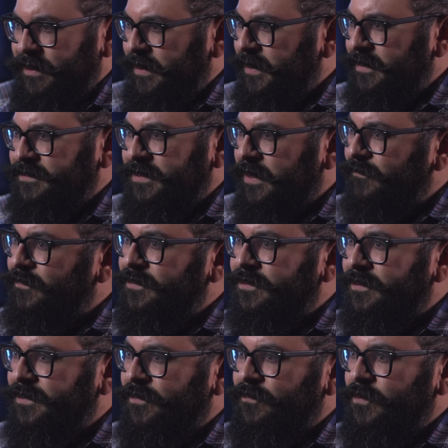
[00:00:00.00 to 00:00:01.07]
it hits
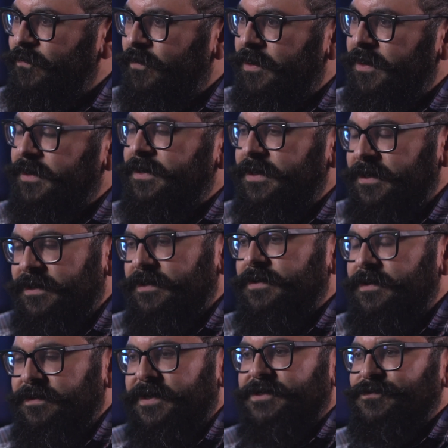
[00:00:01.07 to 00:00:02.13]
everything that we want,
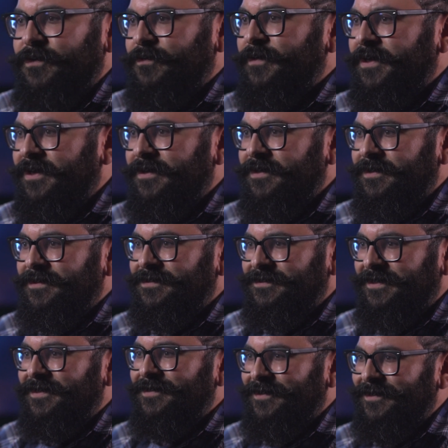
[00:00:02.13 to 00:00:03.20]
and that's where we kind of
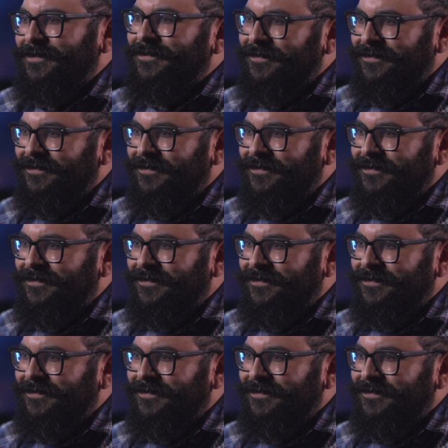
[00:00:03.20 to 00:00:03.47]
stand on